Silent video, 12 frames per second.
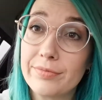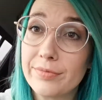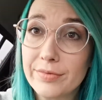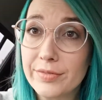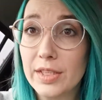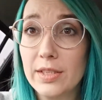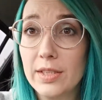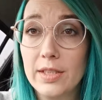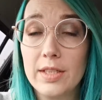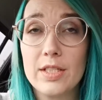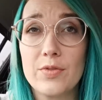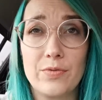
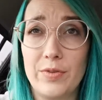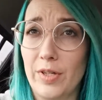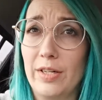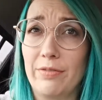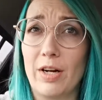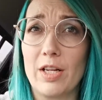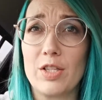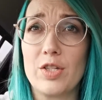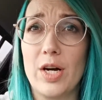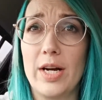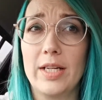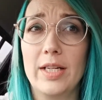it's very
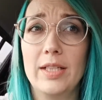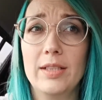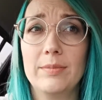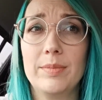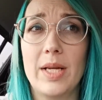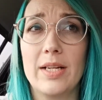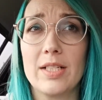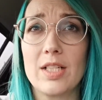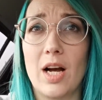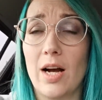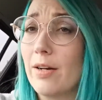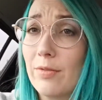frustrating and it's
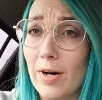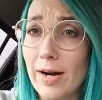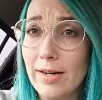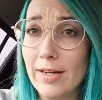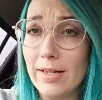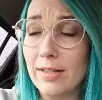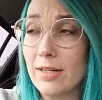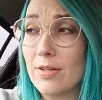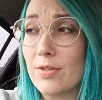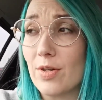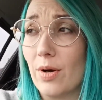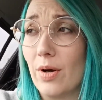kind of raining,
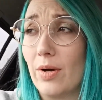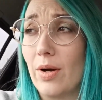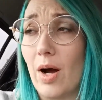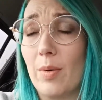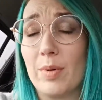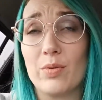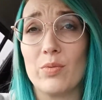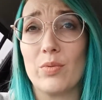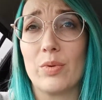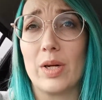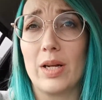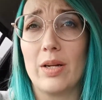so I'll be
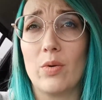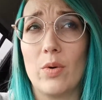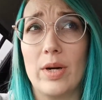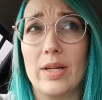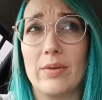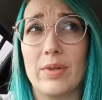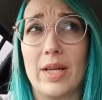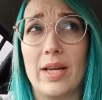really annoyed if